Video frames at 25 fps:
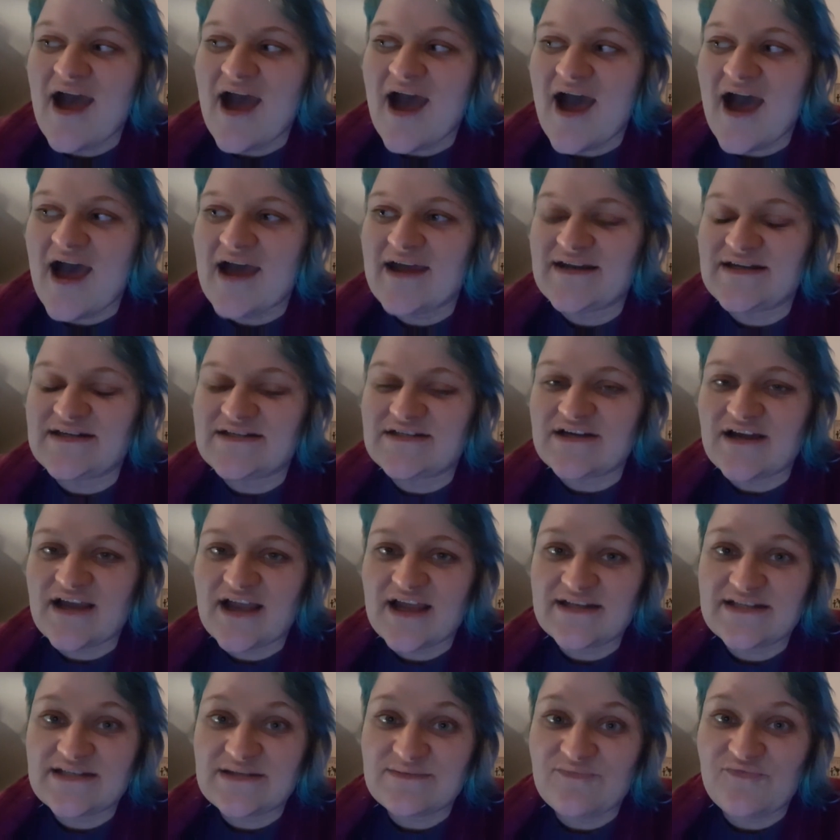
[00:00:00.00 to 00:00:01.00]
and I
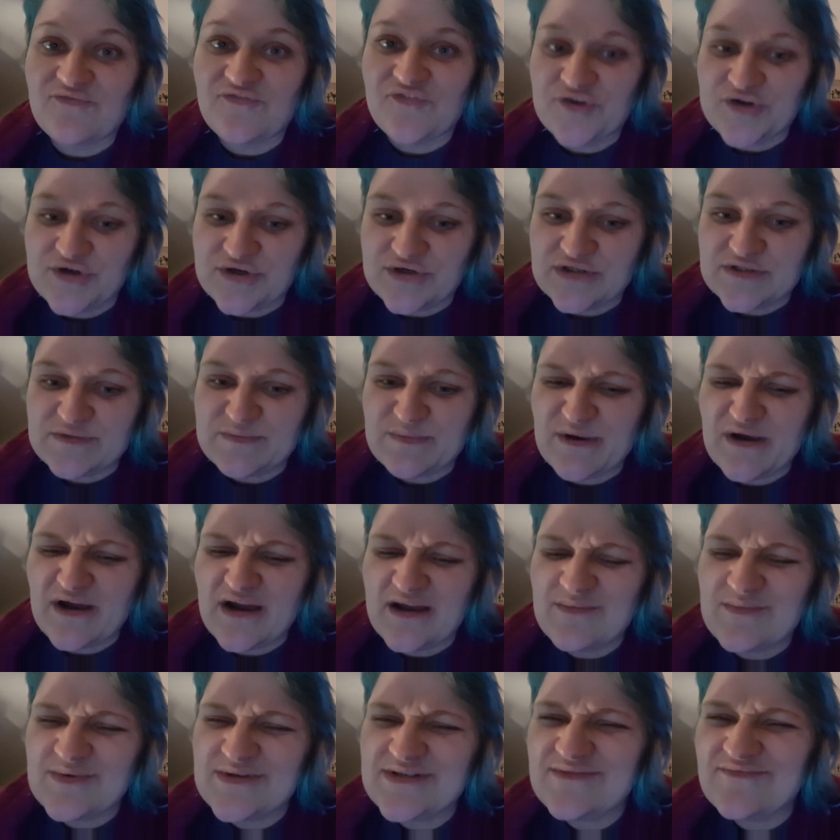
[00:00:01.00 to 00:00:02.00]
had some food, but
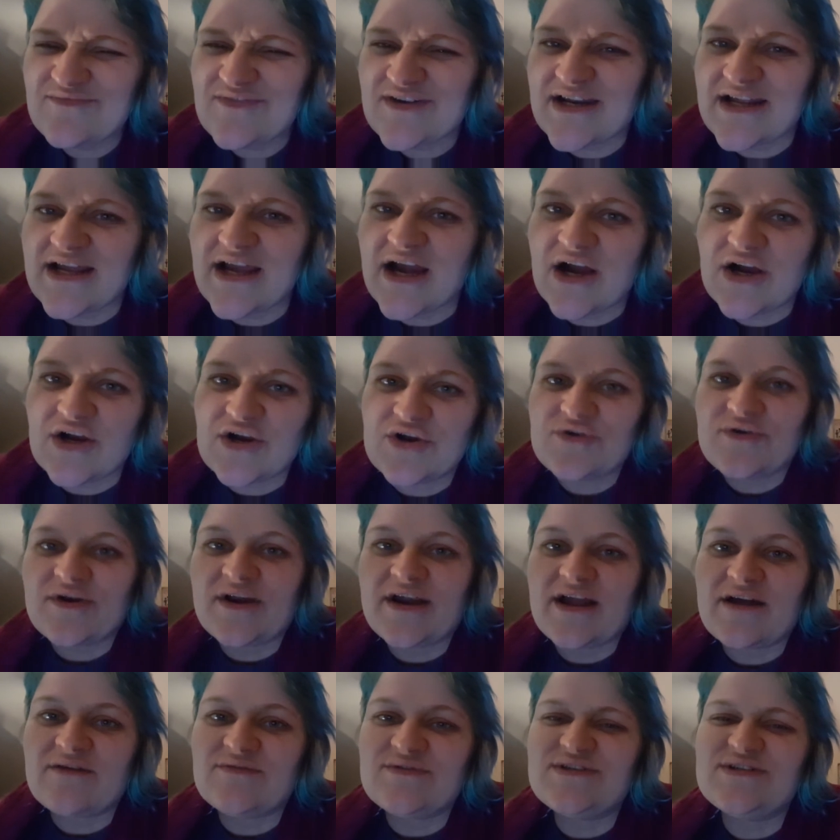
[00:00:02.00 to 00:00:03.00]
I wasn't really
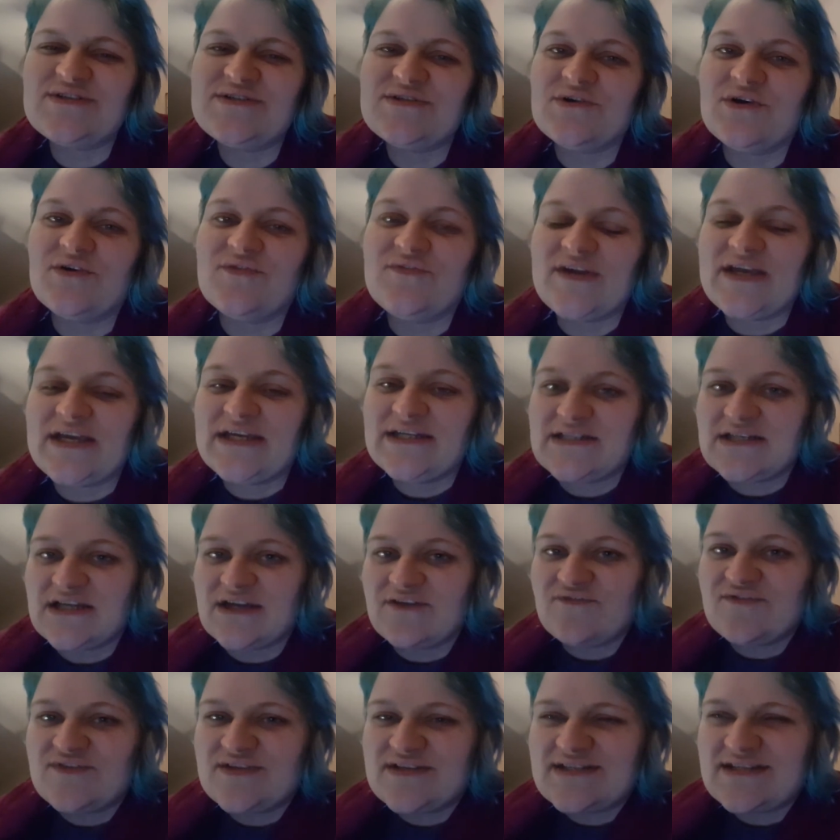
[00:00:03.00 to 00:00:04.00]
hungry. I was just sort of
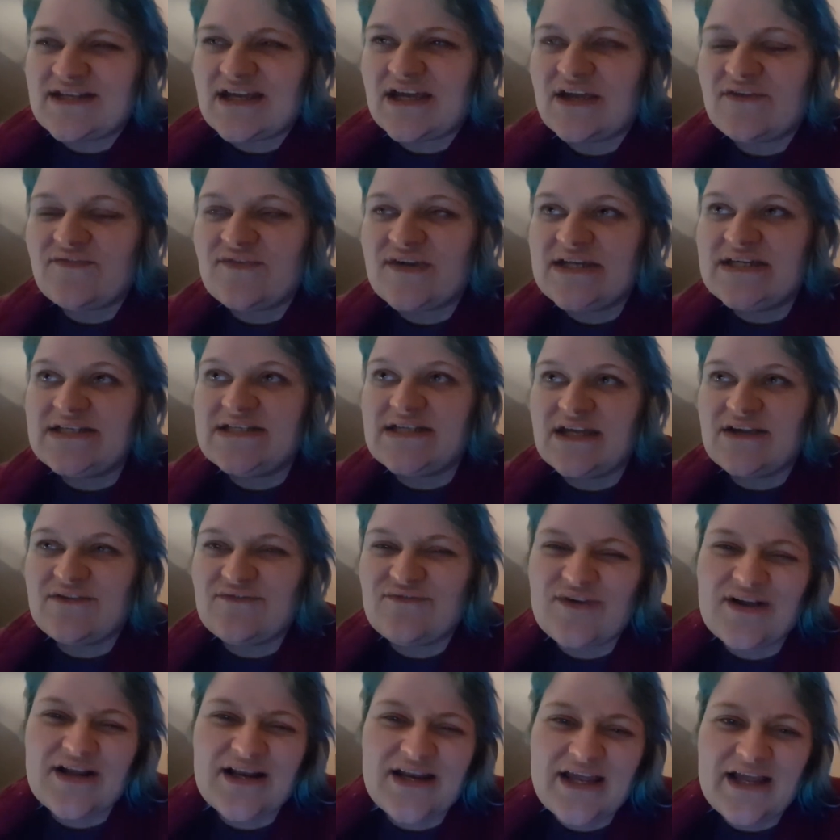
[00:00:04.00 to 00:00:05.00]
eating for the sake of
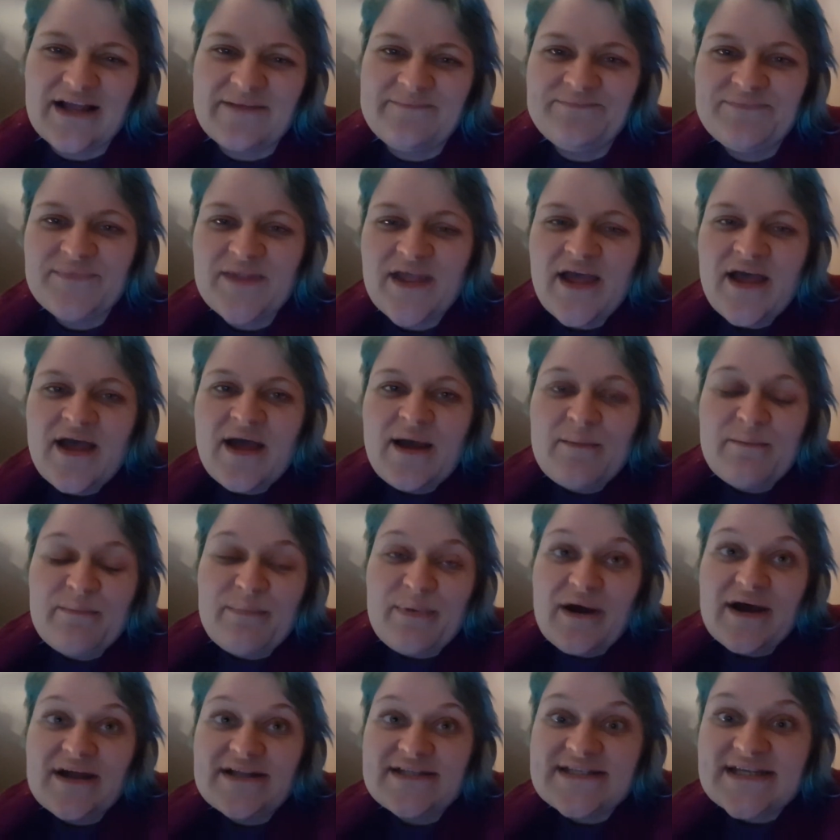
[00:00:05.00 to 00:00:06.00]
eating, really.
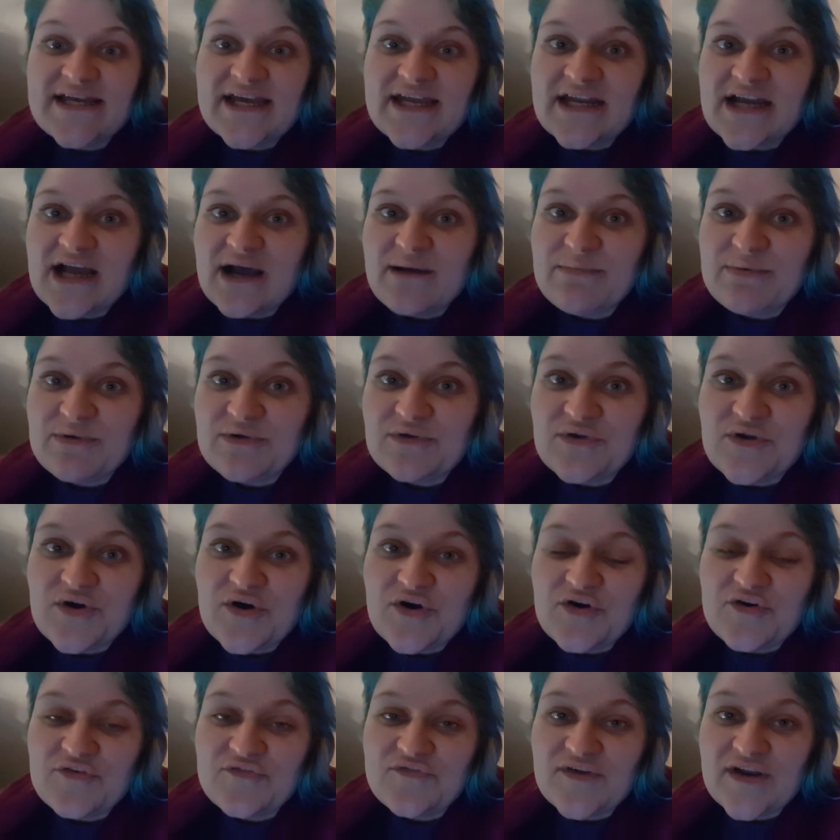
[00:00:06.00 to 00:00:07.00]
But I had a couple
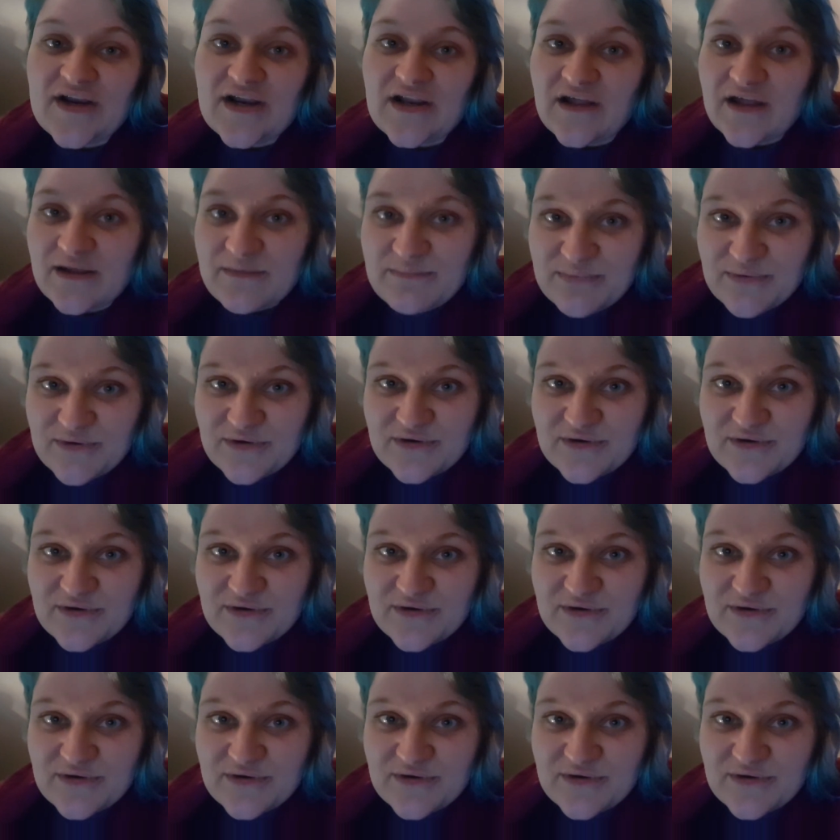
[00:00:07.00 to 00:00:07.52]
of light